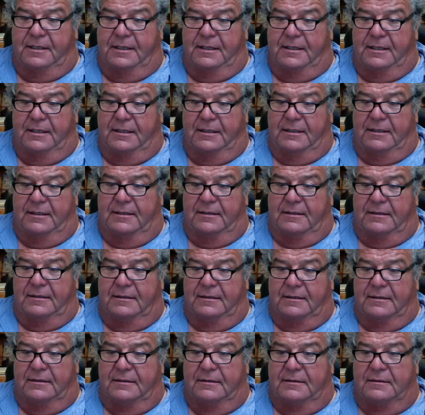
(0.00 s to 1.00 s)

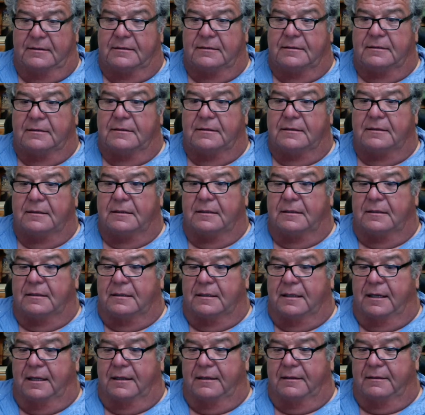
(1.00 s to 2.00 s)
And
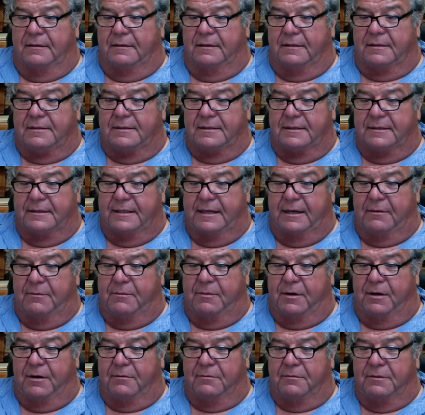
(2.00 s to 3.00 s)
I don't know, unless the Del
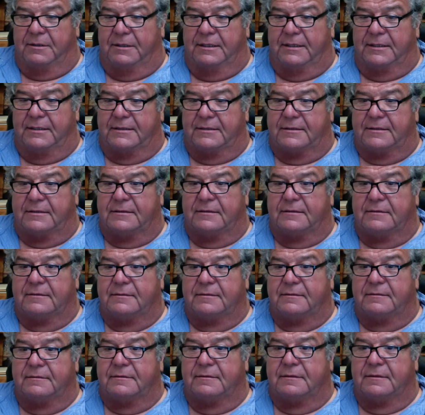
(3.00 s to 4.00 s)
Mar one is.
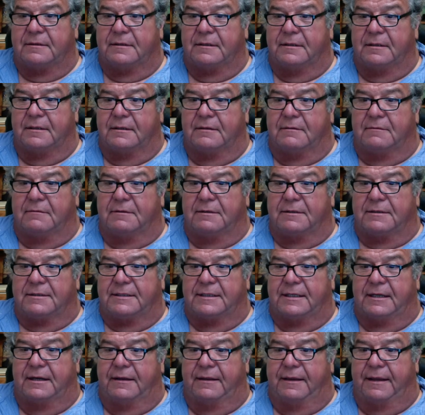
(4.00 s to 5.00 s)
We'll
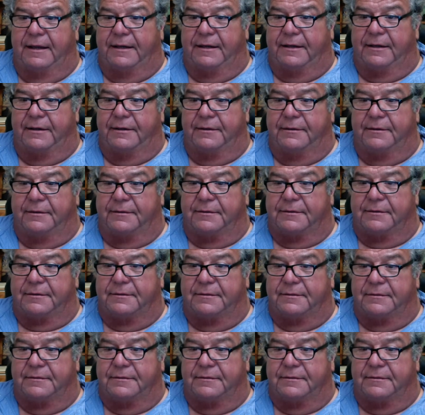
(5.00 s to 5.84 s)
see how that goes.